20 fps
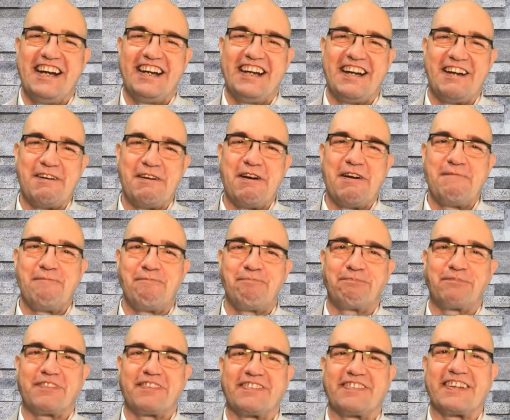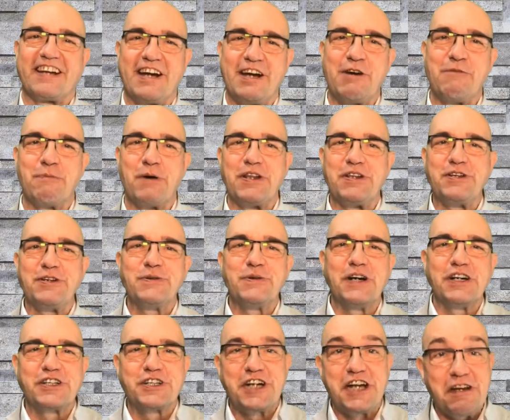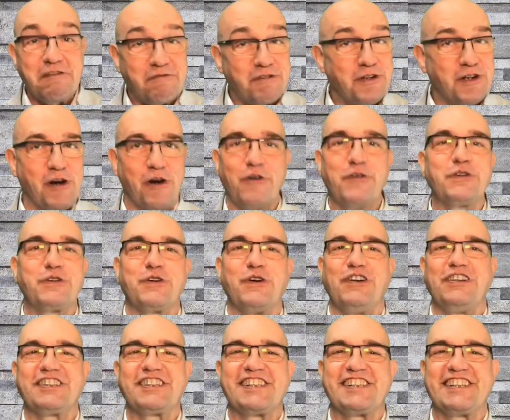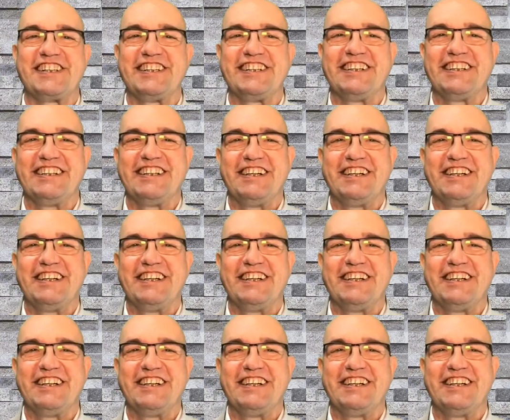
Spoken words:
when you achieve your own goals.